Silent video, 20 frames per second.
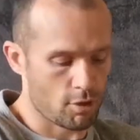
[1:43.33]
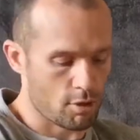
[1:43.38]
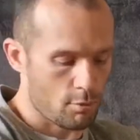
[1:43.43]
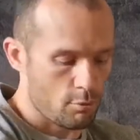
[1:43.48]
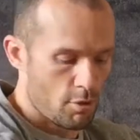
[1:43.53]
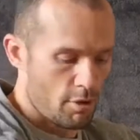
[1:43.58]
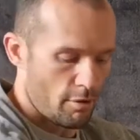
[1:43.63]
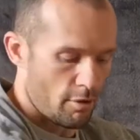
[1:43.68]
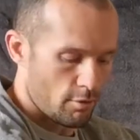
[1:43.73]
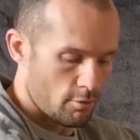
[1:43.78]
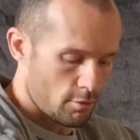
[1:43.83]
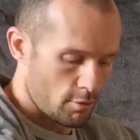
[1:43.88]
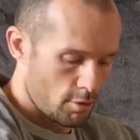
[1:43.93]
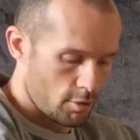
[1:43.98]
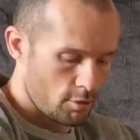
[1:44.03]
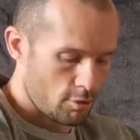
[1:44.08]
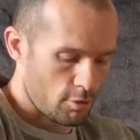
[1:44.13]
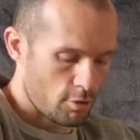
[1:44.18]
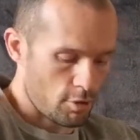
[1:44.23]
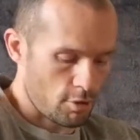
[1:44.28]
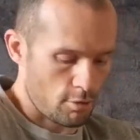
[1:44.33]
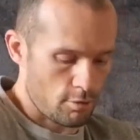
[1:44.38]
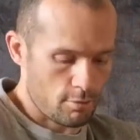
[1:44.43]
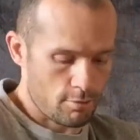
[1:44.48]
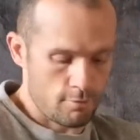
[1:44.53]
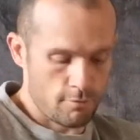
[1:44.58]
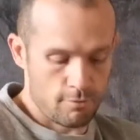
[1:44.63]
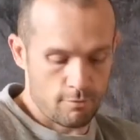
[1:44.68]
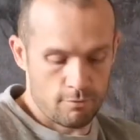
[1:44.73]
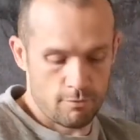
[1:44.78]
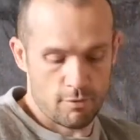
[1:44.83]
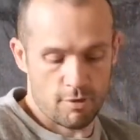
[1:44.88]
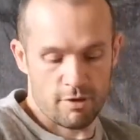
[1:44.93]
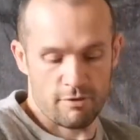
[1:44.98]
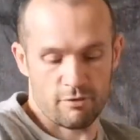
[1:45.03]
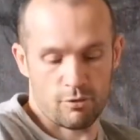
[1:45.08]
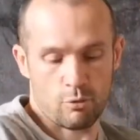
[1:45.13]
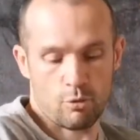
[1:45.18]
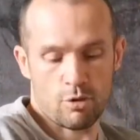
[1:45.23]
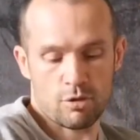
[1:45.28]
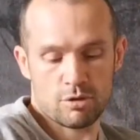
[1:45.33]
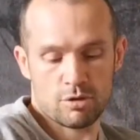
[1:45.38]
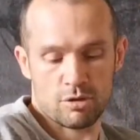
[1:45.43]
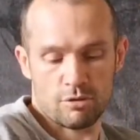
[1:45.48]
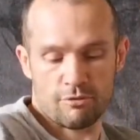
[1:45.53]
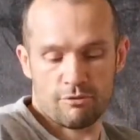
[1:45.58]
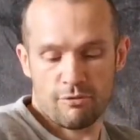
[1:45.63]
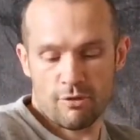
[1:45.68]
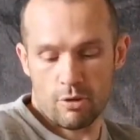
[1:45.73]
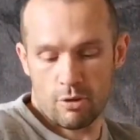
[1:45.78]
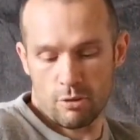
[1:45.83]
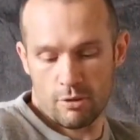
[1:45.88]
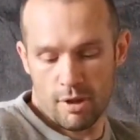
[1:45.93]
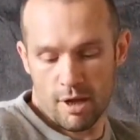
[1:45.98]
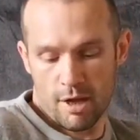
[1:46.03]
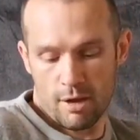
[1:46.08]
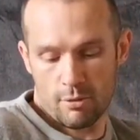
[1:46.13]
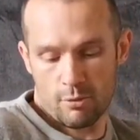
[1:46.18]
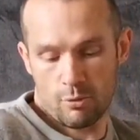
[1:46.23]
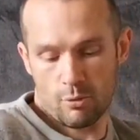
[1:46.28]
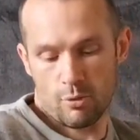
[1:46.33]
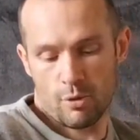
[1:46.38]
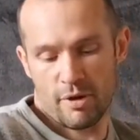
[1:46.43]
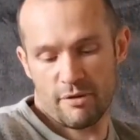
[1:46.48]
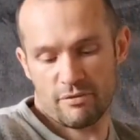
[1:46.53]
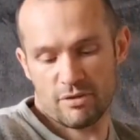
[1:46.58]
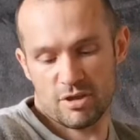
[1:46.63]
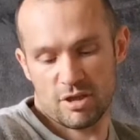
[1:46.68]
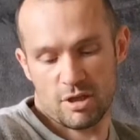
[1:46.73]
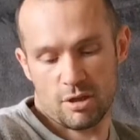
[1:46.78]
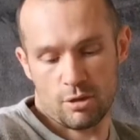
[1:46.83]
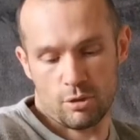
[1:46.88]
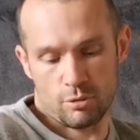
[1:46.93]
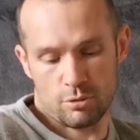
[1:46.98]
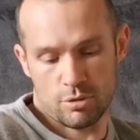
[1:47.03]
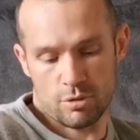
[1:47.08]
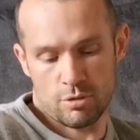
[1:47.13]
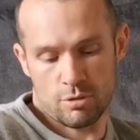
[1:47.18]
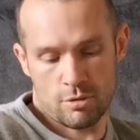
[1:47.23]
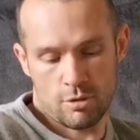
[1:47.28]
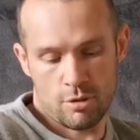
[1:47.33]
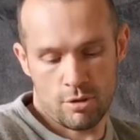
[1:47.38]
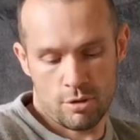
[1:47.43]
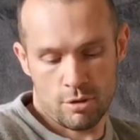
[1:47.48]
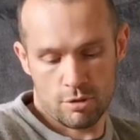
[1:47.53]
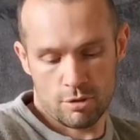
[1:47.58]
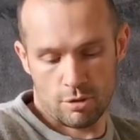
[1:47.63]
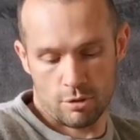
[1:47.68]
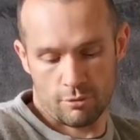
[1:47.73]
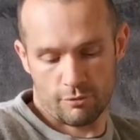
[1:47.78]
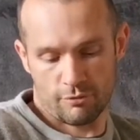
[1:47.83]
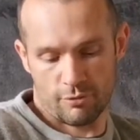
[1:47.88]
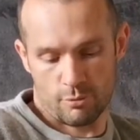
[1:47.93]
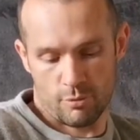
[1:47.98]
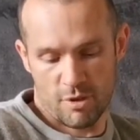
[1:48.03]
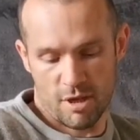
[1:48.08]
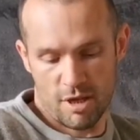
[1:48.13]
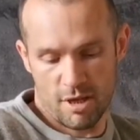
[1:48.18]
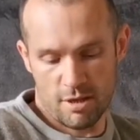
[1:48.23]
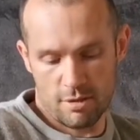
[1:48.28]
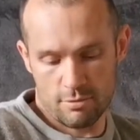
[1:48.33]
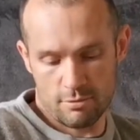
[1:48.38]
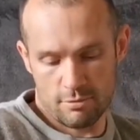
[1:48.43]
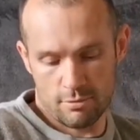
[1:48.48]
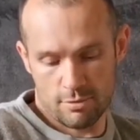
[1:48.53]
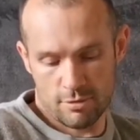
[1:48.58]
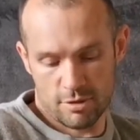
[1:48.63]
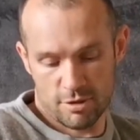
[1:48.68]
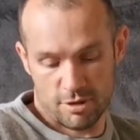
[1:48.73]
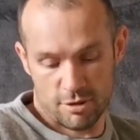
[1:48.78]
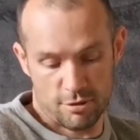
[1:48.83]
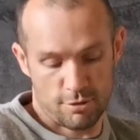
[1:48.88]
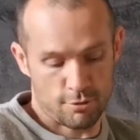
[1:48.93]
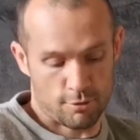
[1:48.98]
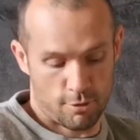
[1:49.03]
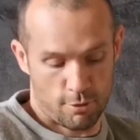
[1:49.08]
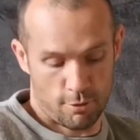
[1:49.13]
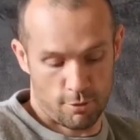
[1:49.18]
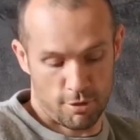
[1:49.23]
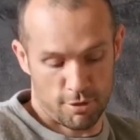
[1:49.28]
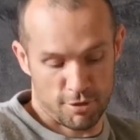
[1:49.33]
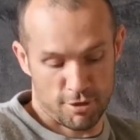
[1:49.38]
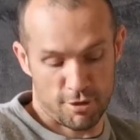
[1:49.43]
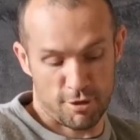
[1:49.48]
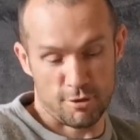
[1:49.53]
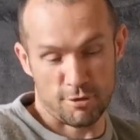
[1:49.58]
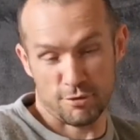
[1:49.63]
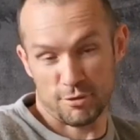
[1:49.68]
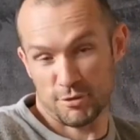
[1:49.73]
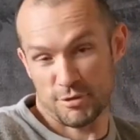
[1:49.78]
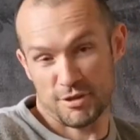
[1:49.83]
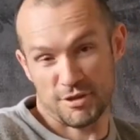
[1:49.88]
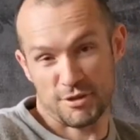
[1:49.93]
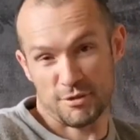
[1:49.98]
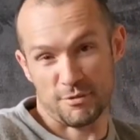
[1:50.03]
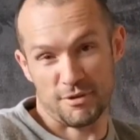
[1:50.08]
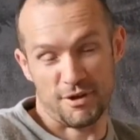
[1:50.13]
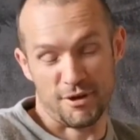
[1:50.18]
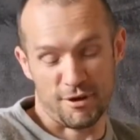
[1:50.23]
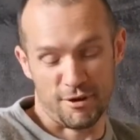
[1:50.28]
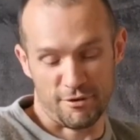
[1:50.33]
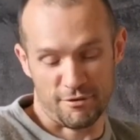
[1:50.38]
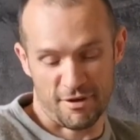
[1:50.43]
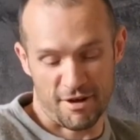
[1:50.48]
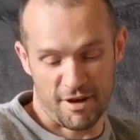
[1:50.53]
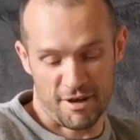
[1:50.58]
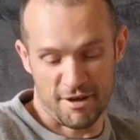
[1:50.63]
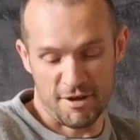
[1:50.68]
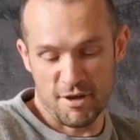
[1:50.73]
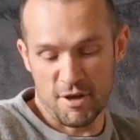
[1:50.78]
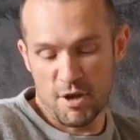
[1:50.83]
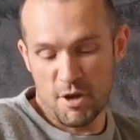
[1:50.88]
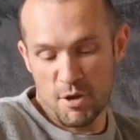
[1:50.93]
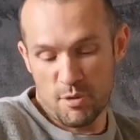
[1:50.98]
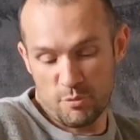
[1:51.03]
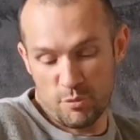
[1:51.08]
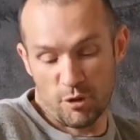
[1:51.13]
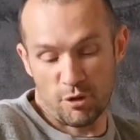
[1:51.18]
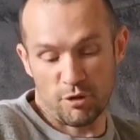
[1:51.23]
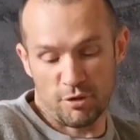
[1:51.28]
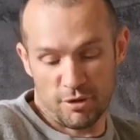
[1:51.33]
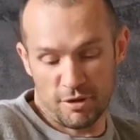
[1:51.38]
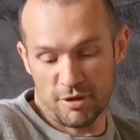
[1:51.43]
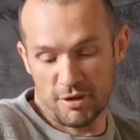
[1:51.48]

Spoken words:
come back around. Good girl. If you watch, she'll follow that wherever she goes. So from there, she knows what I want her to do, so she's doing it already. But